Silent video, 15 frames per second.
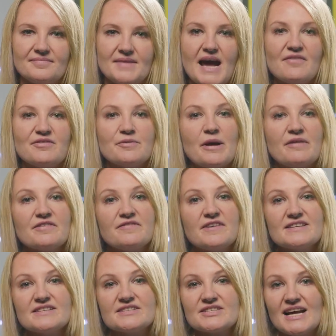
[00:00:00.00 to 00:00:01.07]
Have you ever
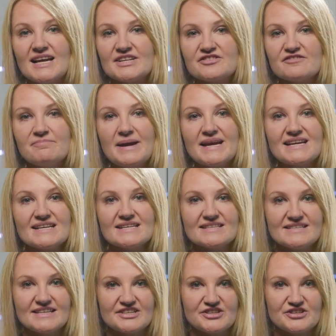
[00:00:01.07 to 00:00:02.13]
faced the challenge of making
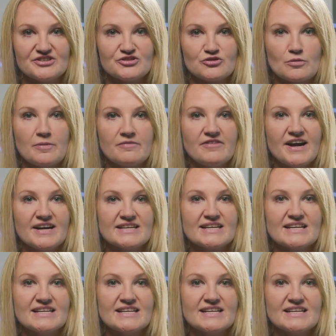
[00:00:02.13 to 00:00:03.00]
decisions or providing